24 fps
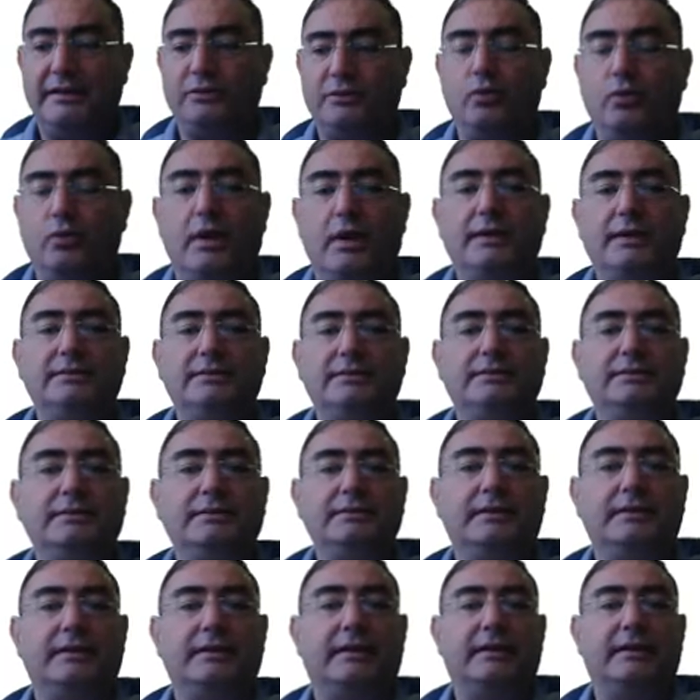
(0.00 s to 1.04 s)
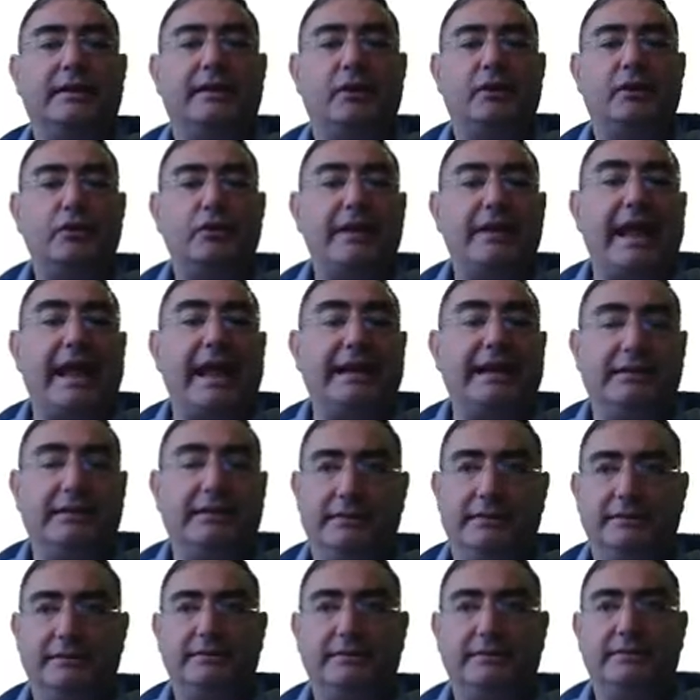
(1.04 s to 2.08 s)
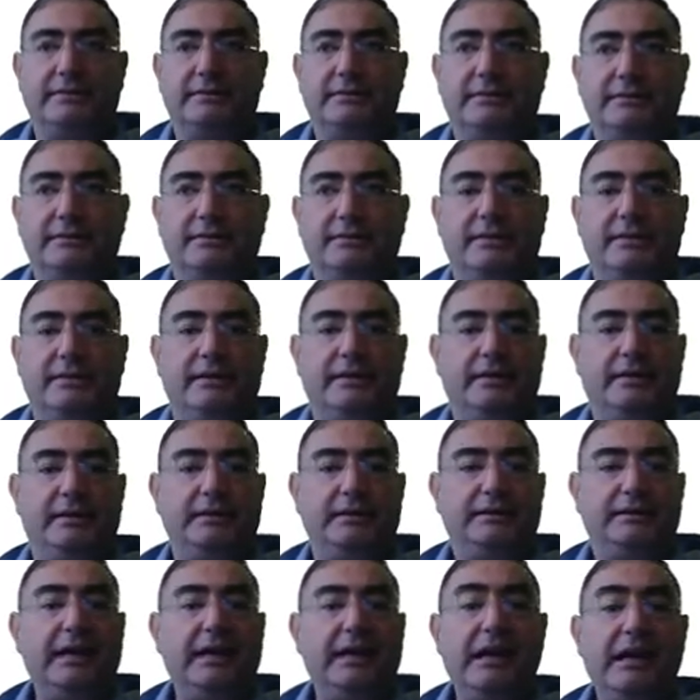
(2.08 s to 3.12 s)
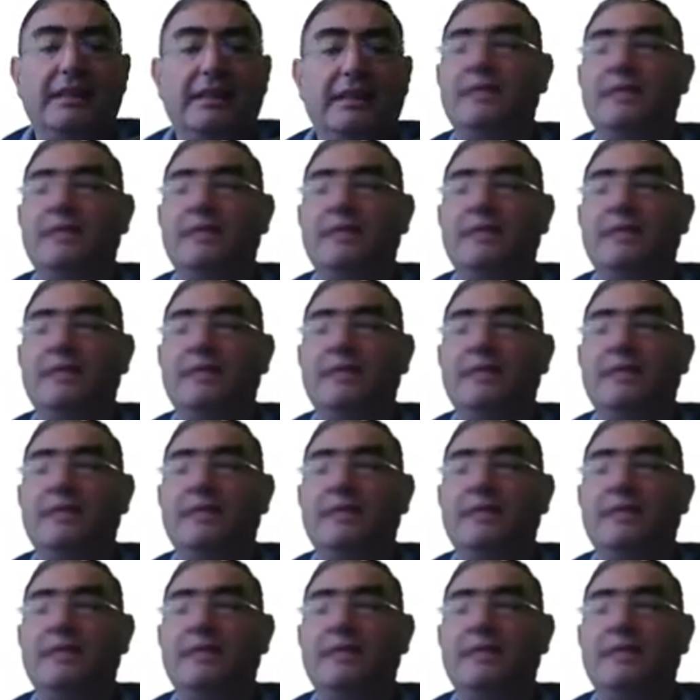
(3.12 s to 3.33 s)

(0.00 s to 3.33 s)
was created till the